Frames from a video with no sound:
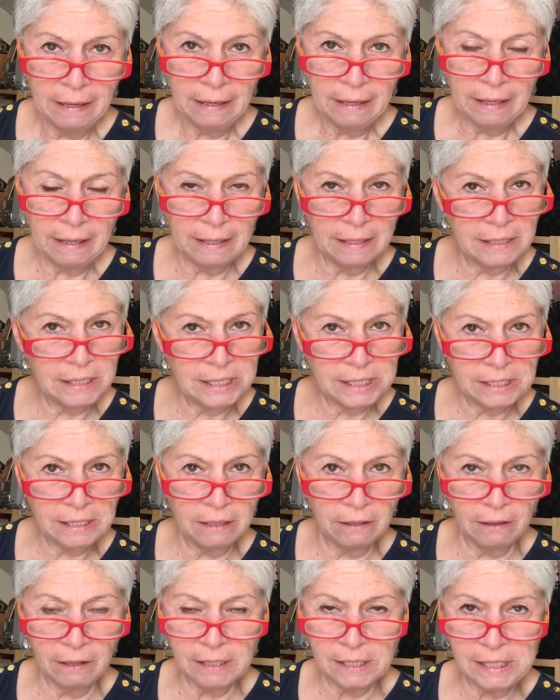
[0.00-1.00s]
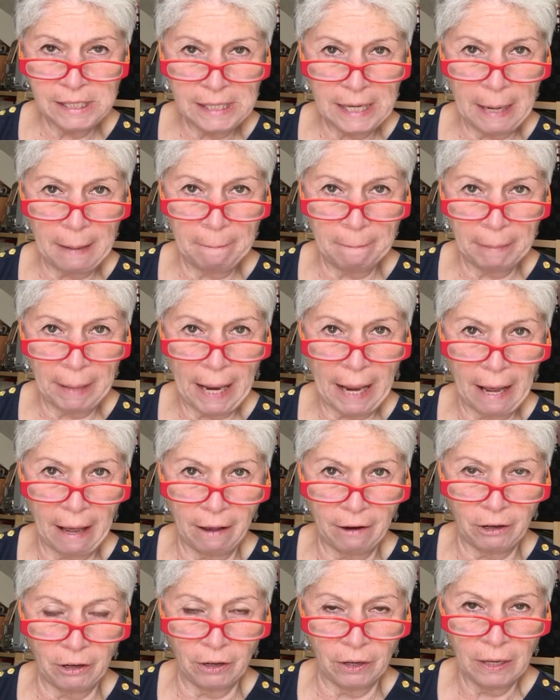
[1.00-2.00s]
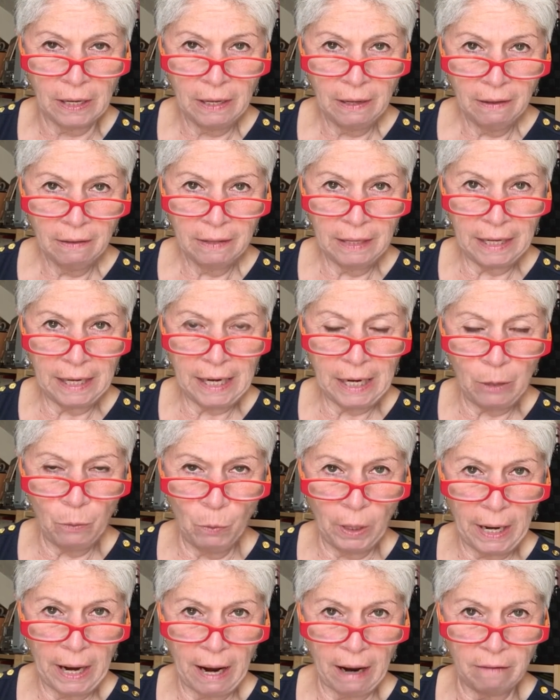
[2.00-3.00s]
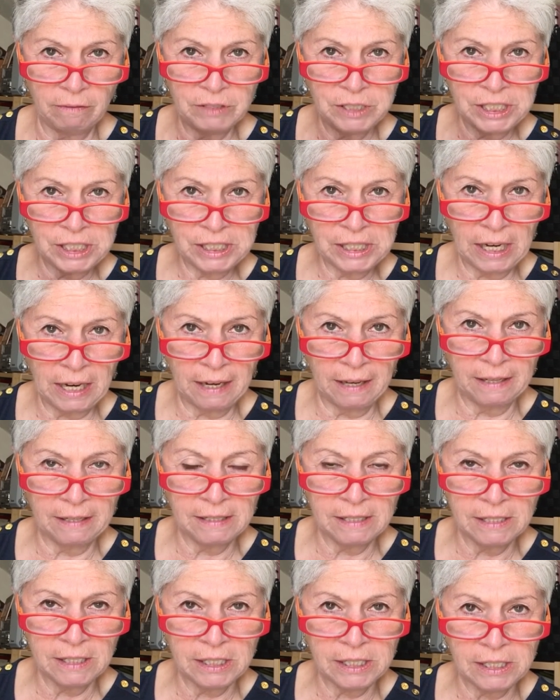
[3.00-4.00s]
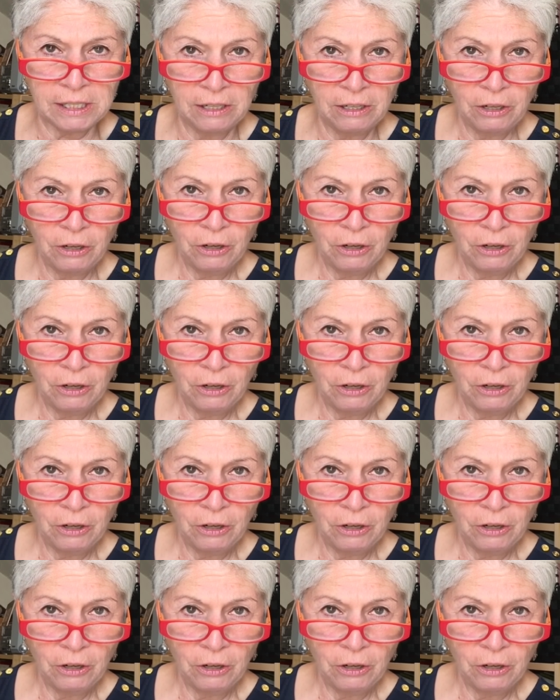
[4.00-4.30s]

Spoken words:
It is still the same pattern that he would have sons